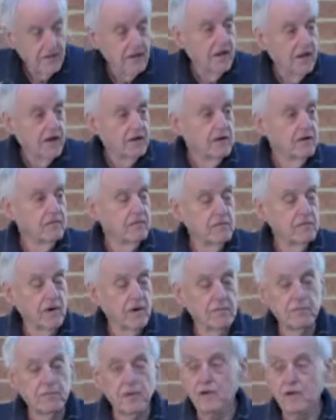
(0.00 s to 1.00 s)
And even my
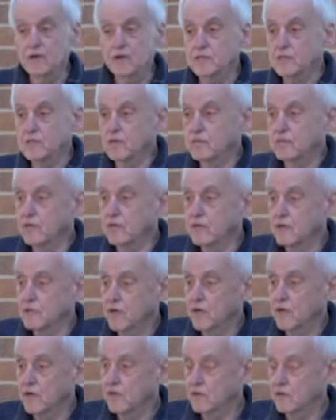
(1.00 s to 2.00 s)
parents, who are very
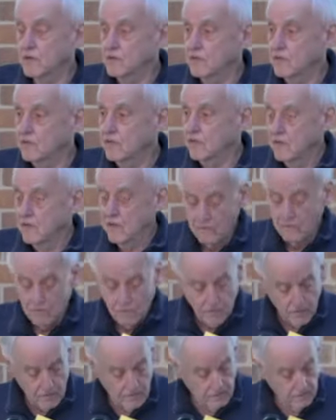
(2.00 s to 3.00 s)
tolerant,
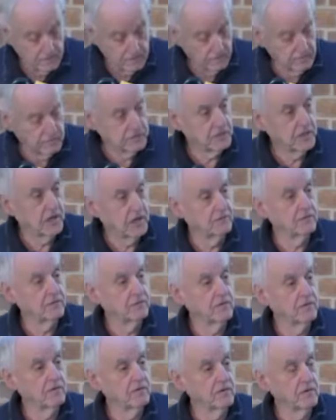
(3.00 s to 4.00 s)
shuffled
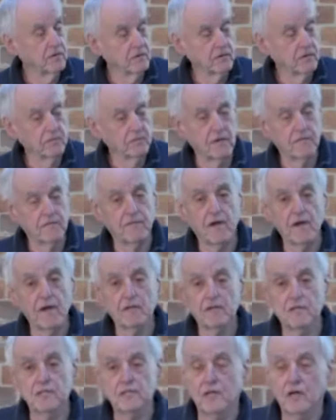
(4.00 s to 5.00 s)
and wriggled. And my father
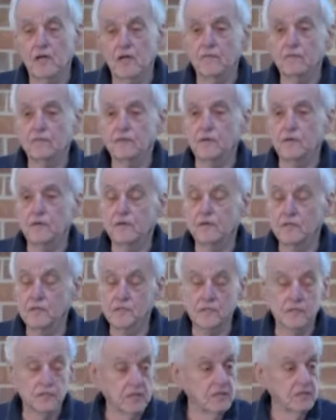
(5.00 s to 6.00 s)
said after, this
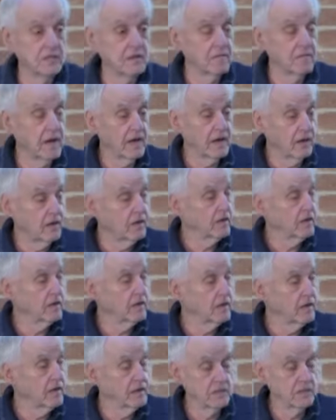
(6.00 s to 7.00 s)
is in the May
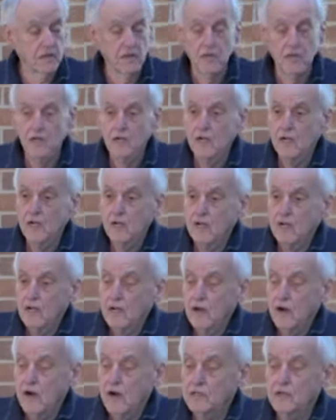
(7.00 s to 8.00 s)
holidays,
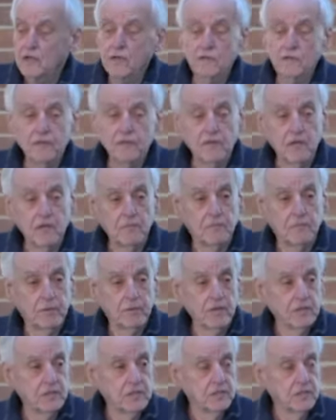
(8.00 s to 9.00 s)
"I don't think he'd
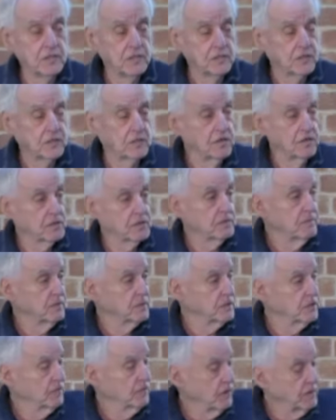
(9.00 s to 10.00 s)
preached since
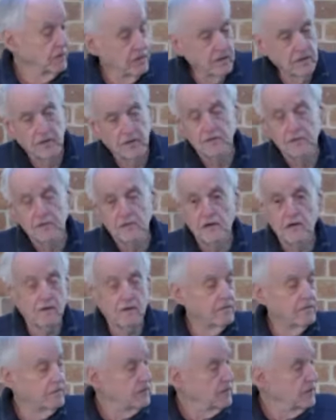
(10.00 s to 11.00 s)
Christmas, and we needed to know
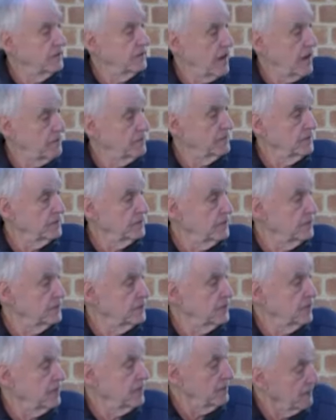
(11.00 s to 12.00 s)
everything that happened since
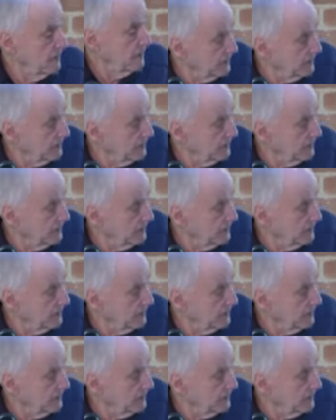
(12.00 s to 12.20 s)
then."